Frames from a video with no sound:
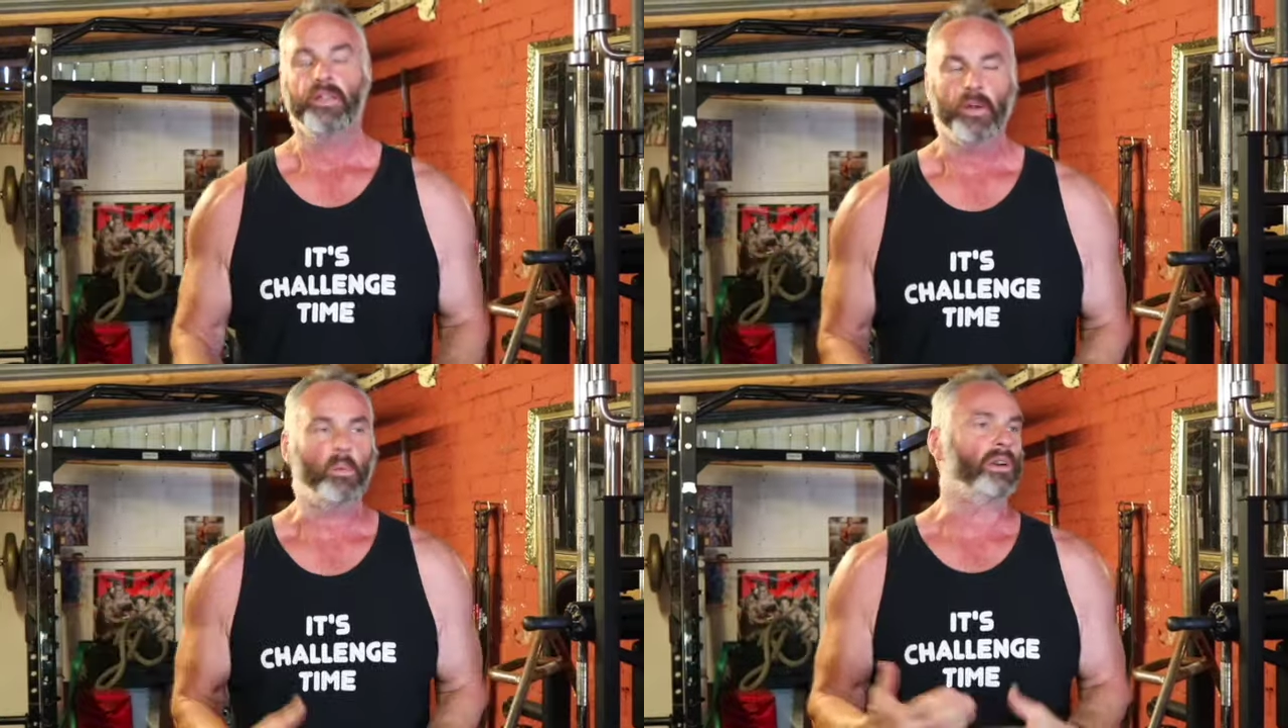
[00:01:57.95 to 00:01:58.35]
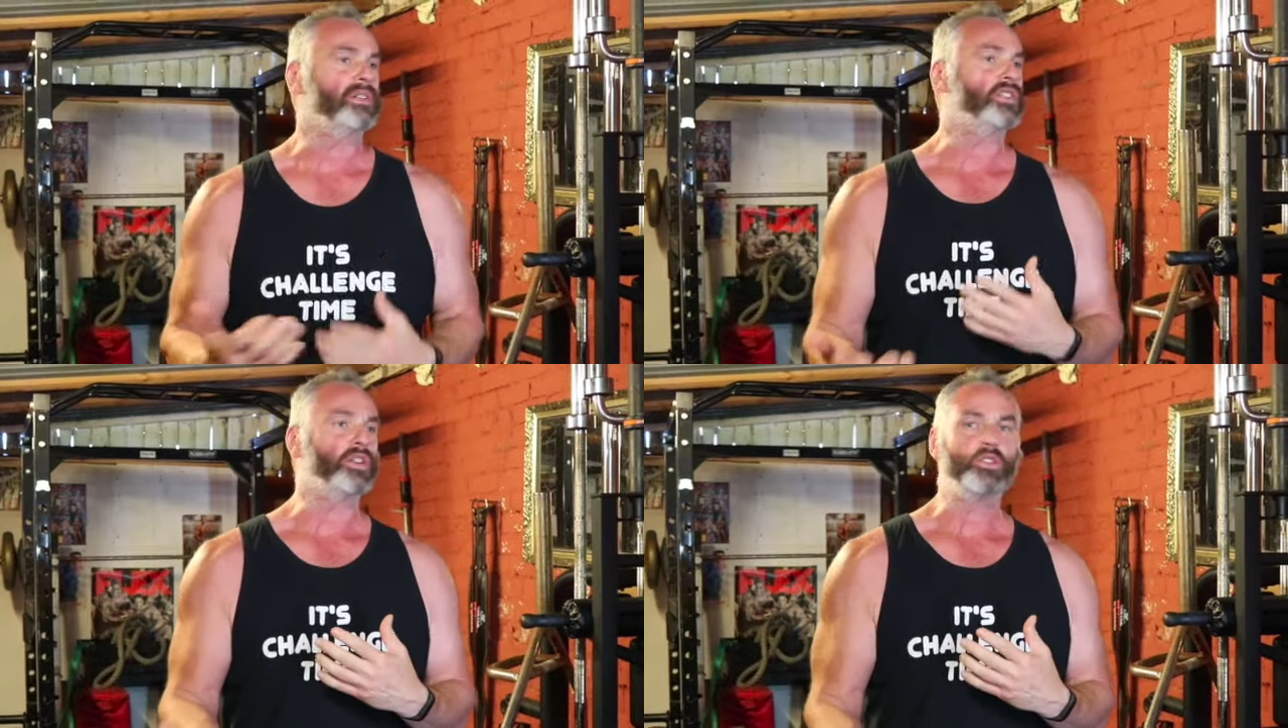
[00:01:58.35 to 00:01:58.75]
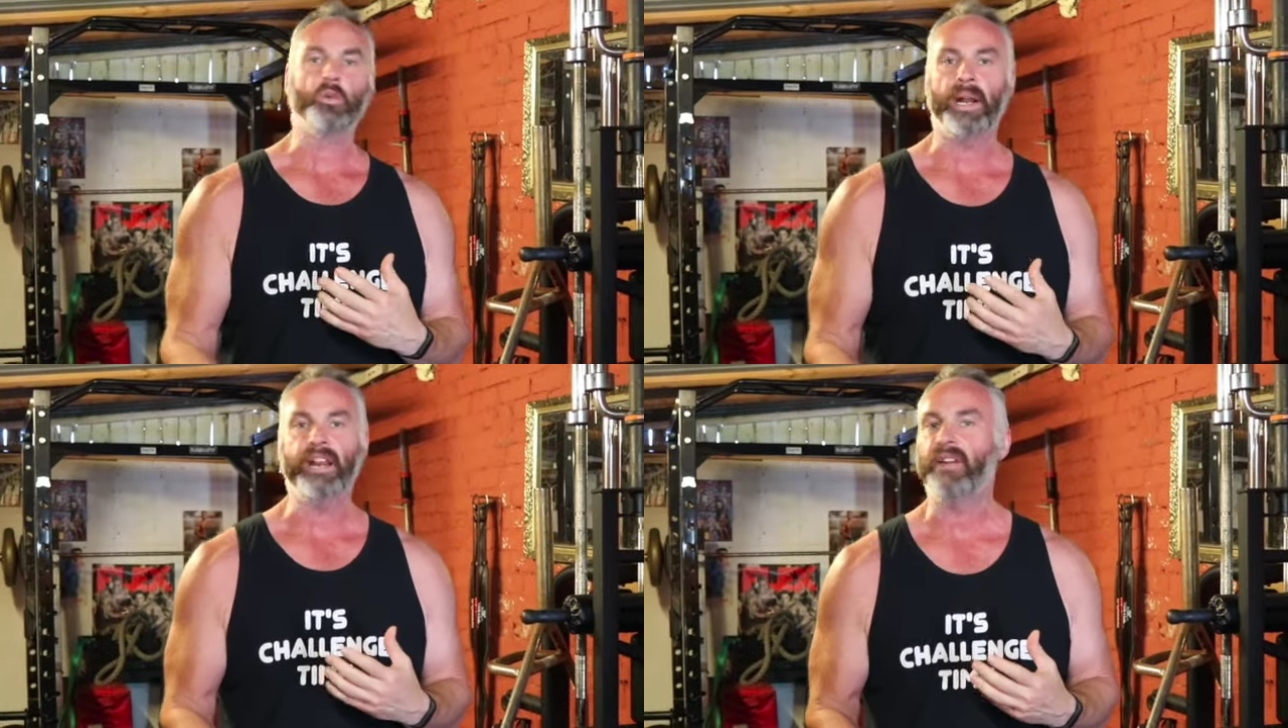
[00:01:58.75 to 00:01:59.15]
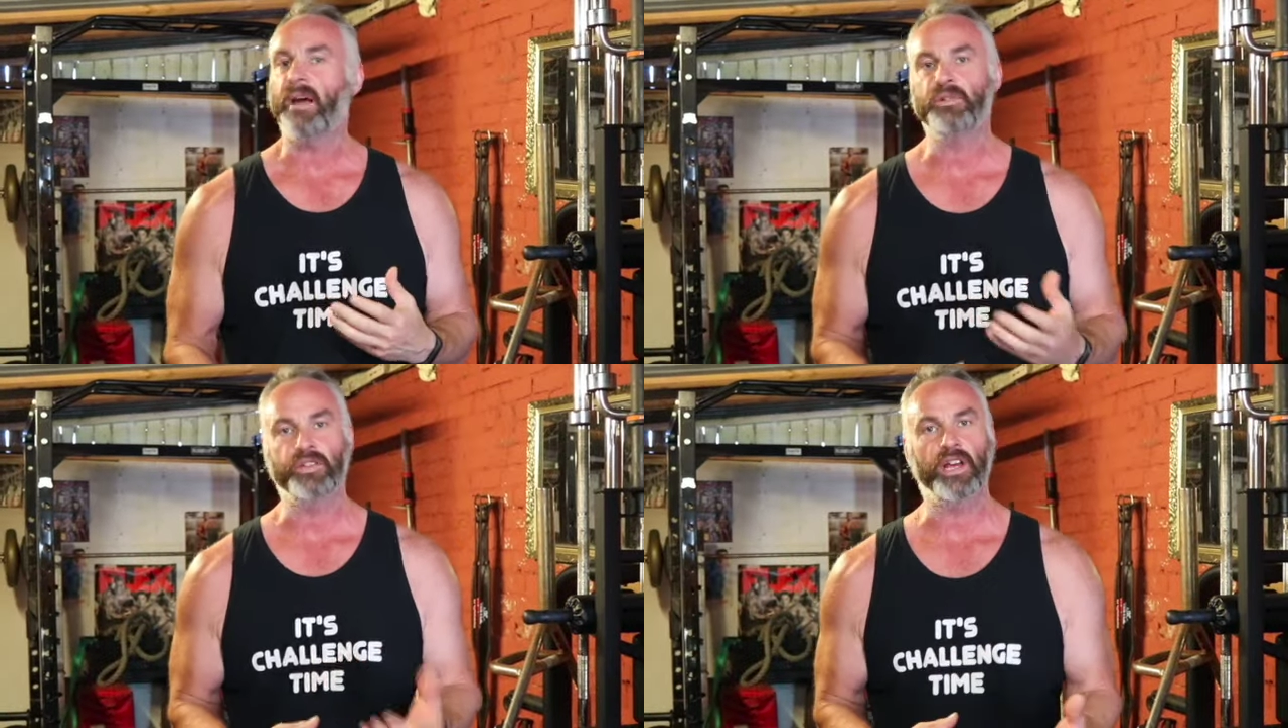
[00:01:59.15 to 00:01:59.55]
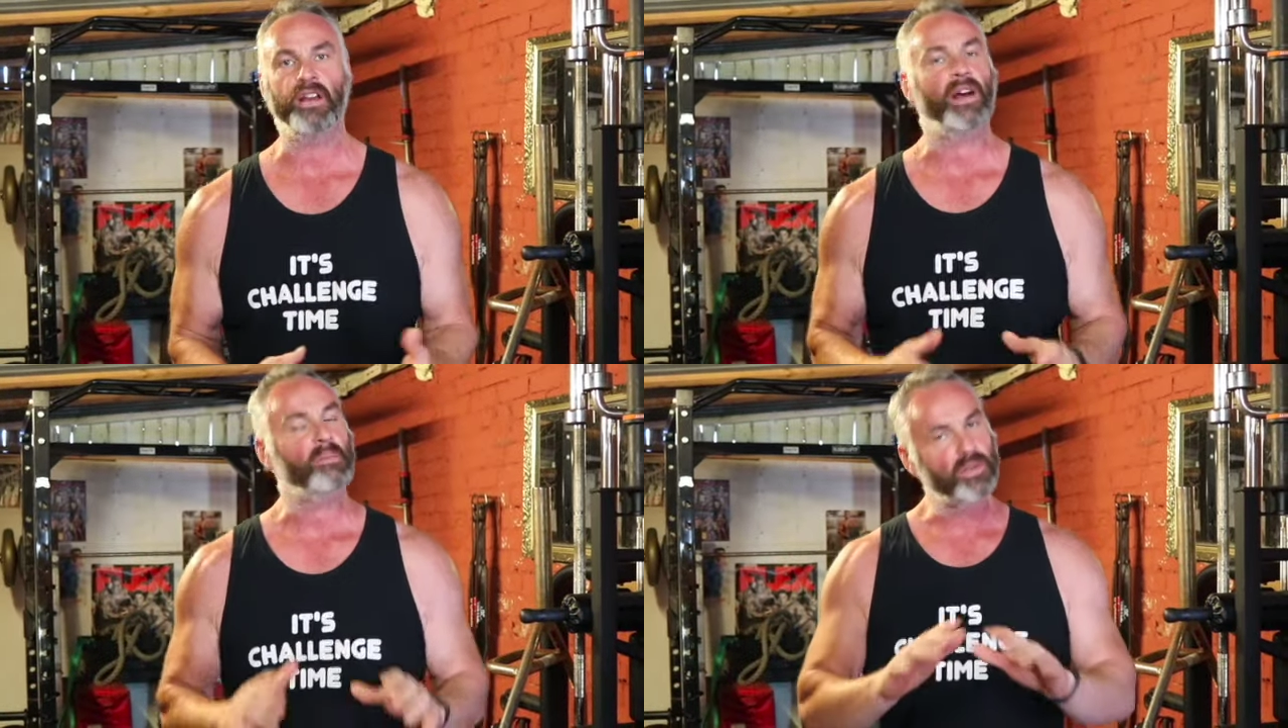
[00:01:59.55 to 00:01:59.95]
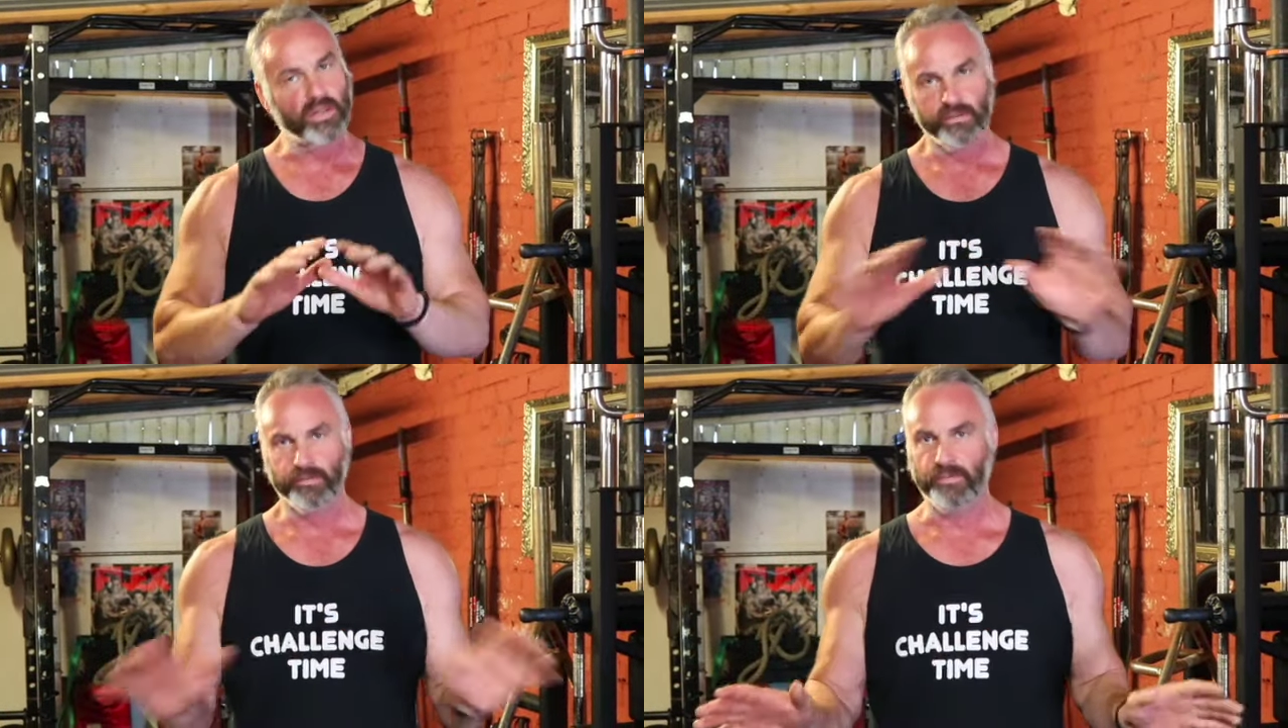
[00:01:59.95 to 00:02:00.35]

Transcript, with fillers: they want to do 20 reps, 30 reps.